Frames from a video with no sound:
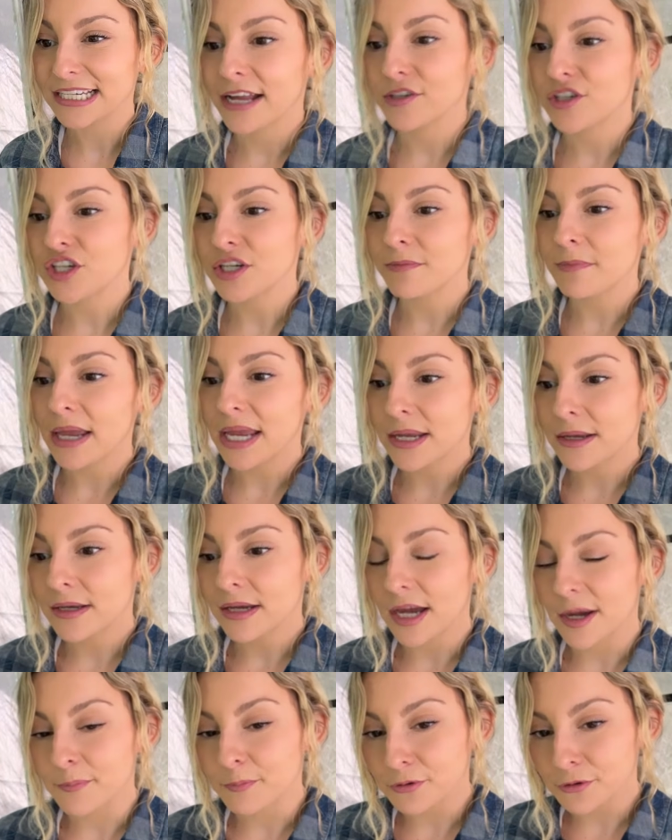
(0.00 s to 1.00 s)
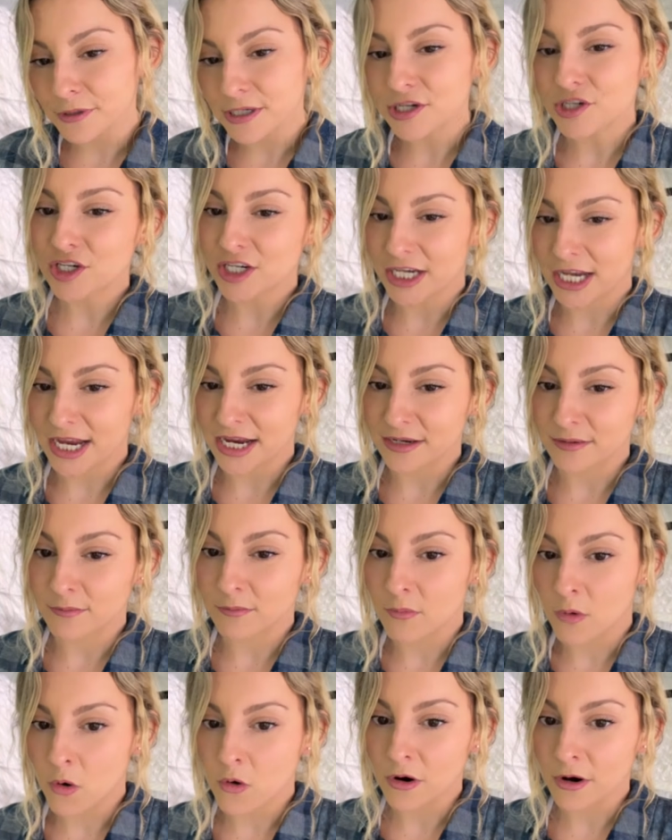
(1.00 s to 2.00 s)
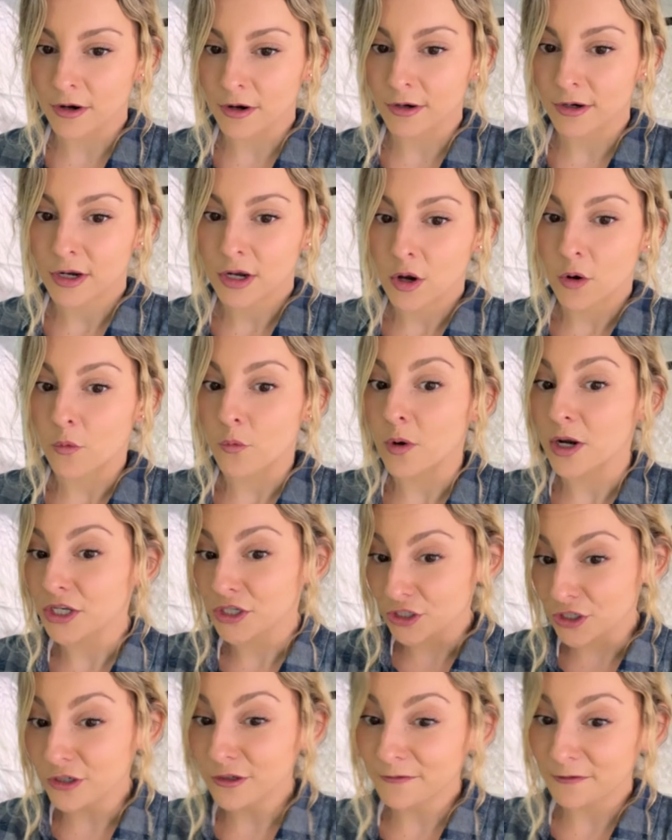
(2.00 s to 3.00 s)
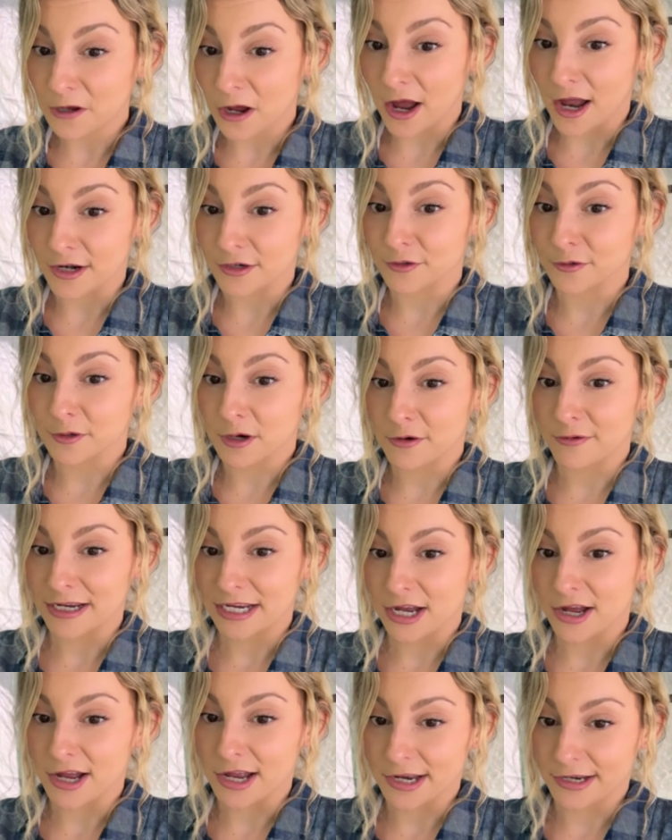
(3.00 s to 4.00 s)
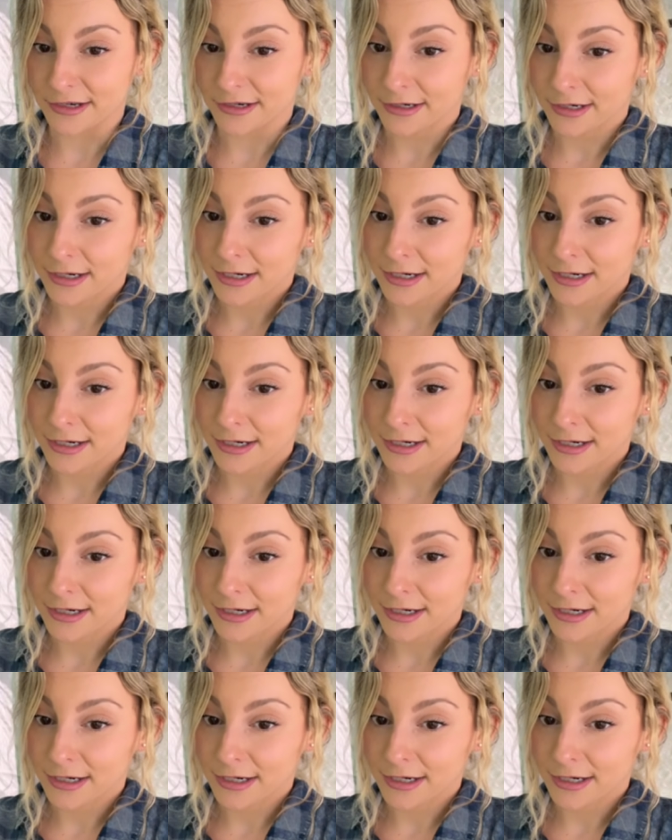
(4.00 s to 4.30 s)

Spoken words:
and she may appreciate more what you've got growing on.